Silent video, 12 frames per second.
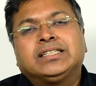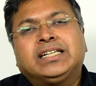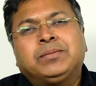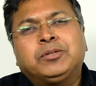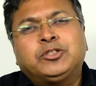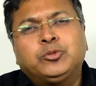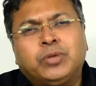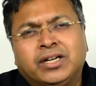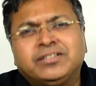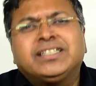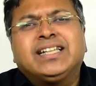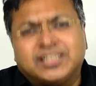there are about
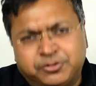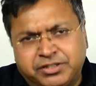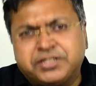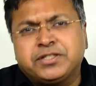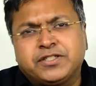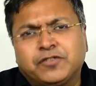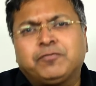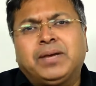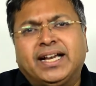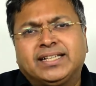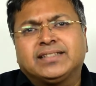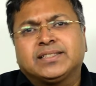200 illustrations of
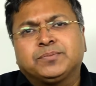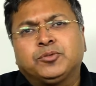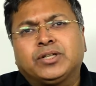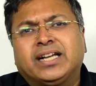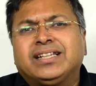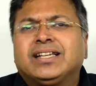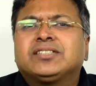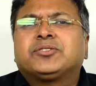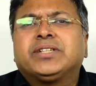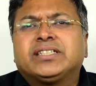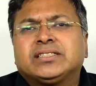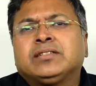mine in this book. I
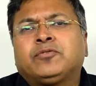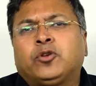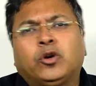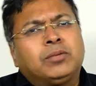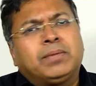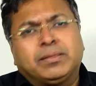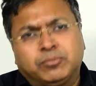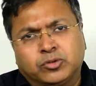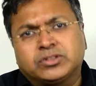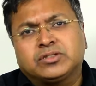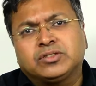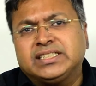illustrate for all my
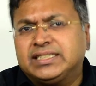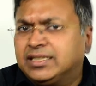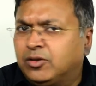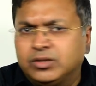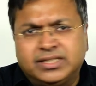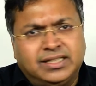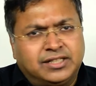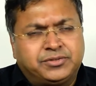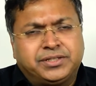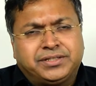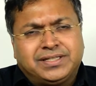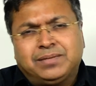books. So Sita, all the
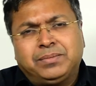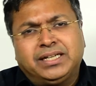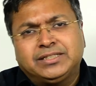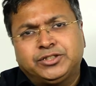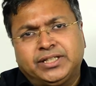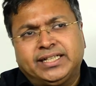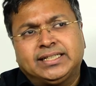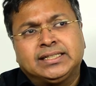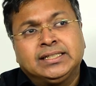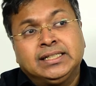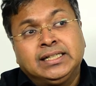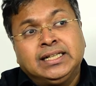illustrations are mine. Jaya.
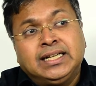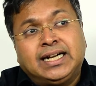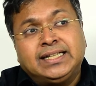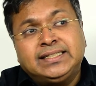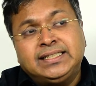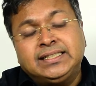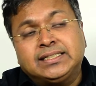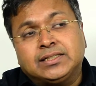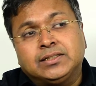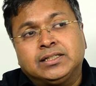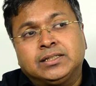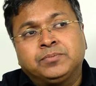I think
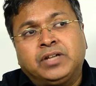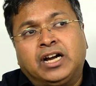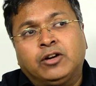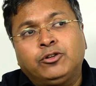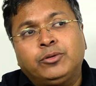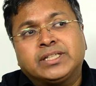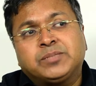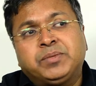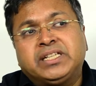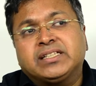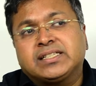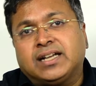how do you
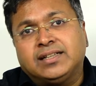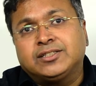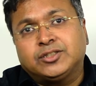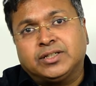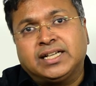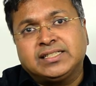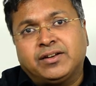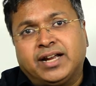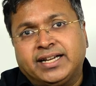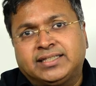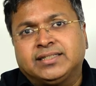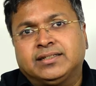experience culture as a
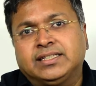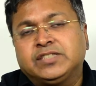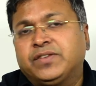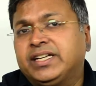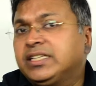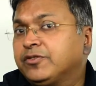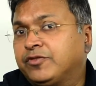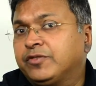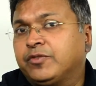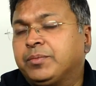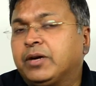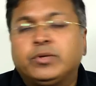writer is very different
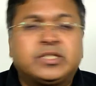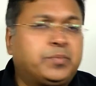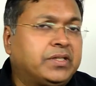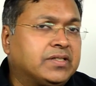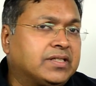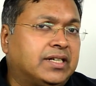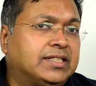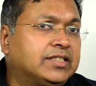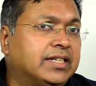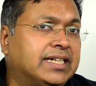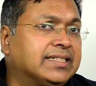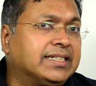from how you experience
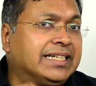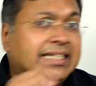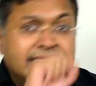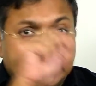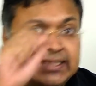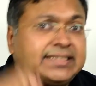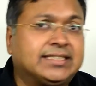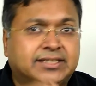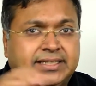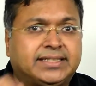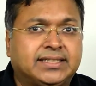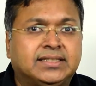culture as an
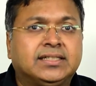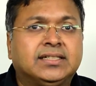illustrator,